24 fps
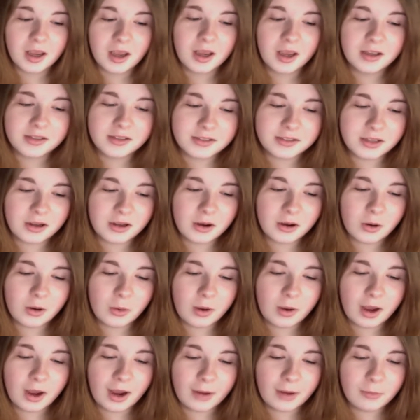
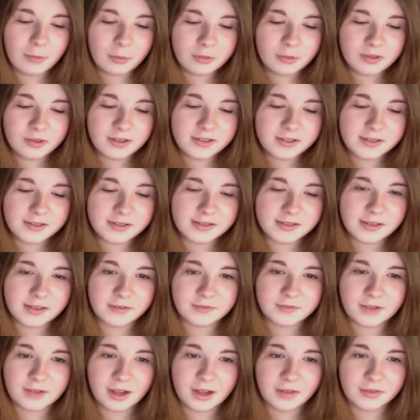So I wrote this
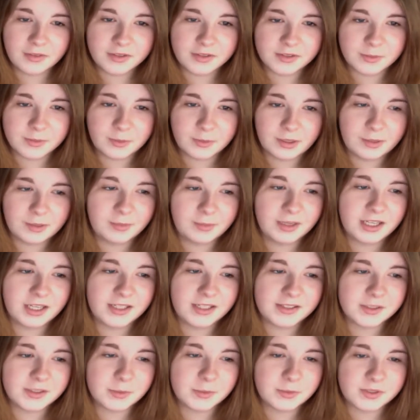stuff down this week
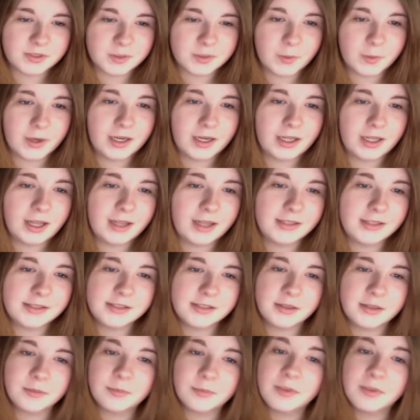because there was quite a lot.
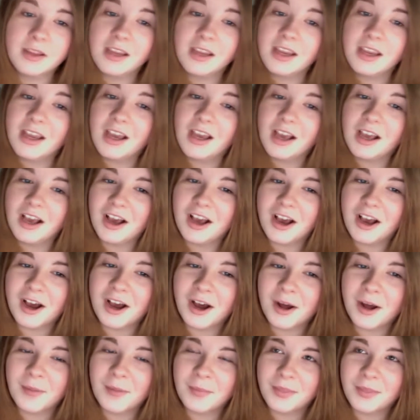So
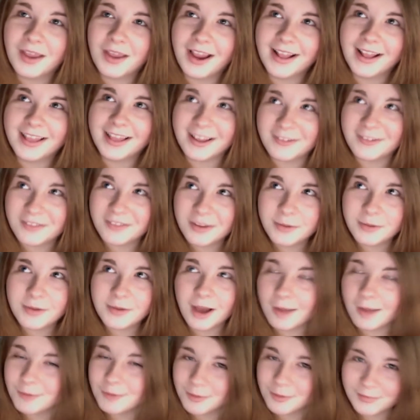I love the
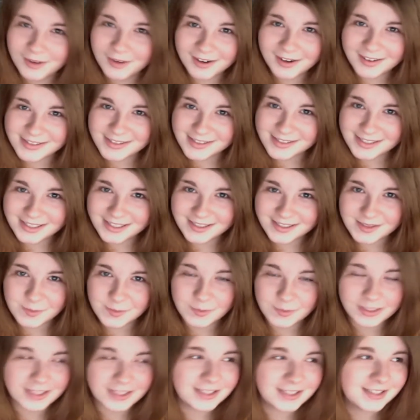Hummelberry scenes
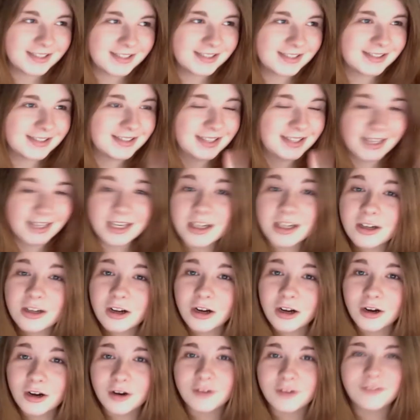because get it,
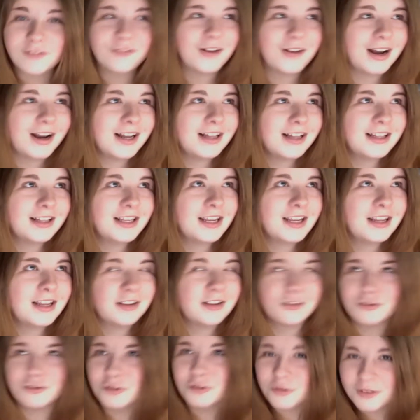Kurt, finally
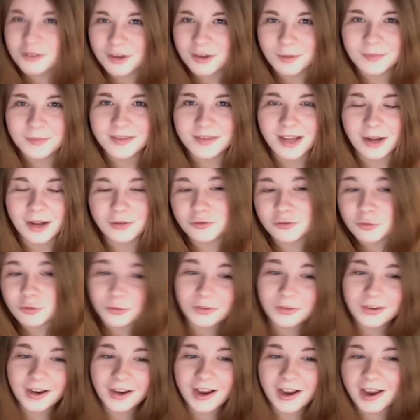the truth comes out,
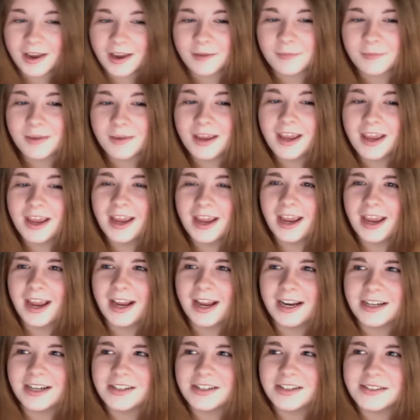truth time.
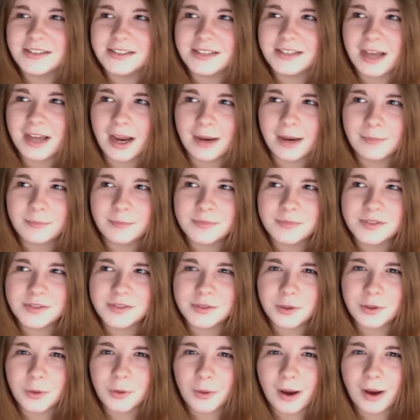And I'm
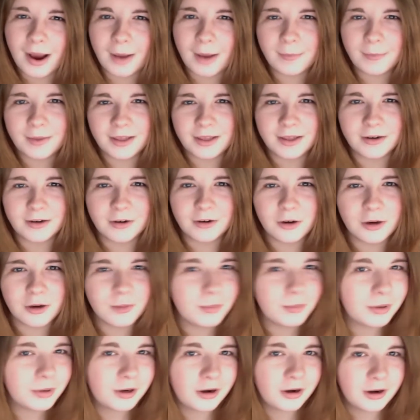so happy that
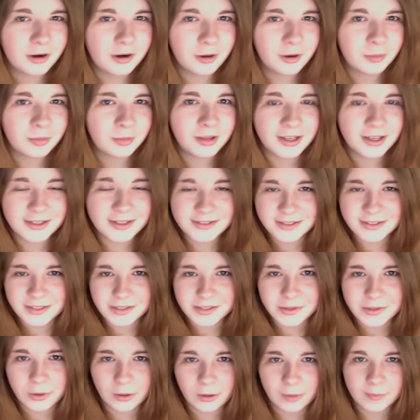Kurt put her in her place in
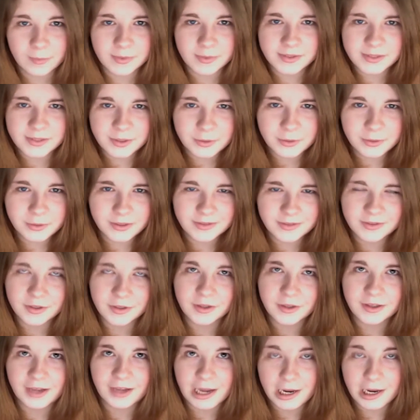this whole episode
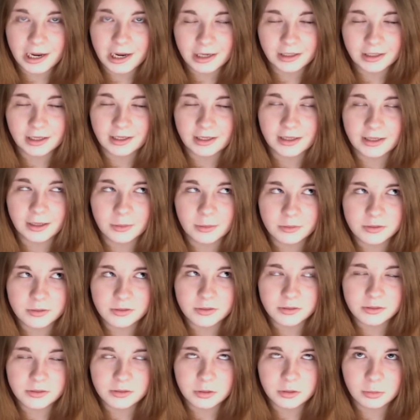until the end. Like, that was
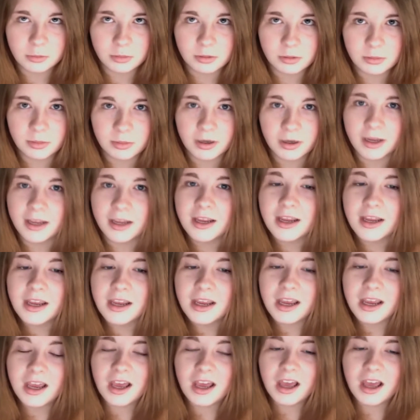stupid, but
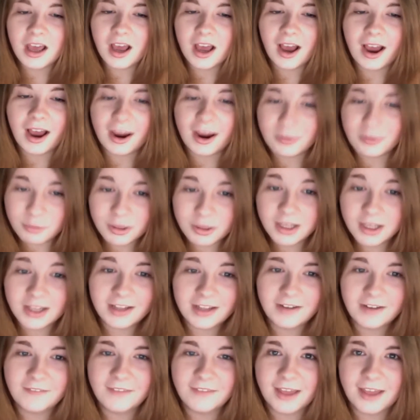I really
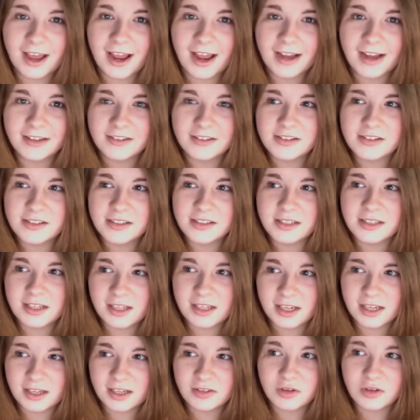love that
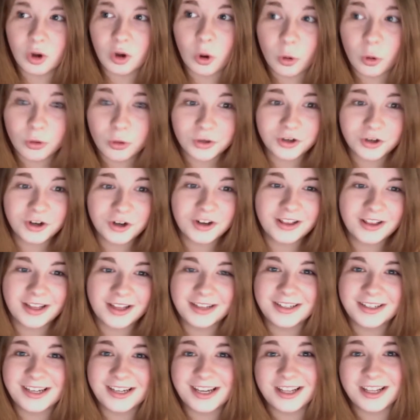he told her
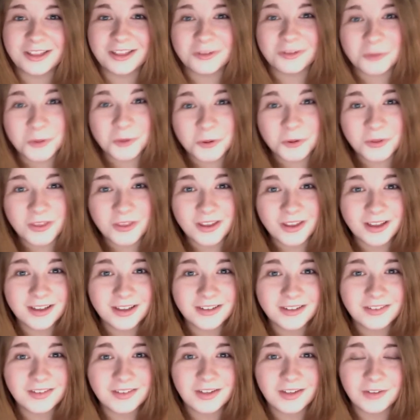that he threw
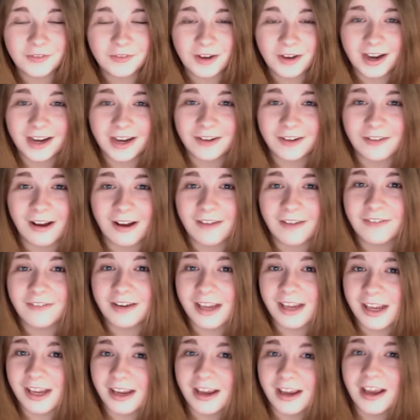the Defying
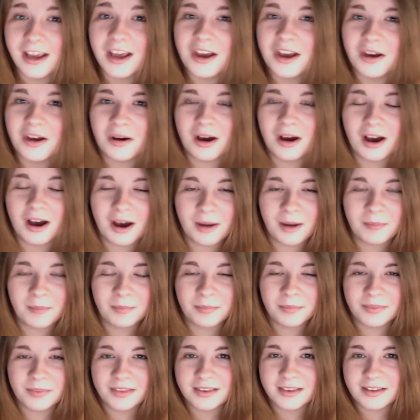Gravity
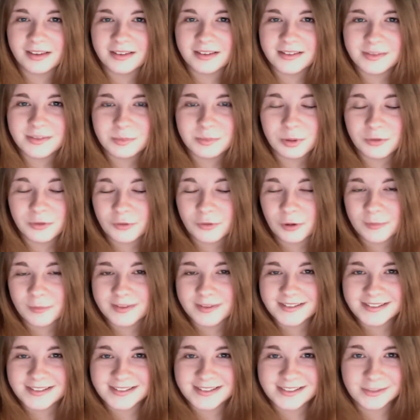
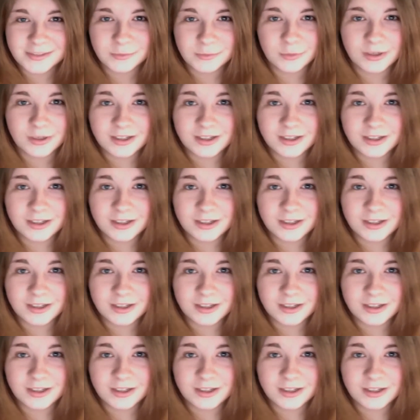performance in season 1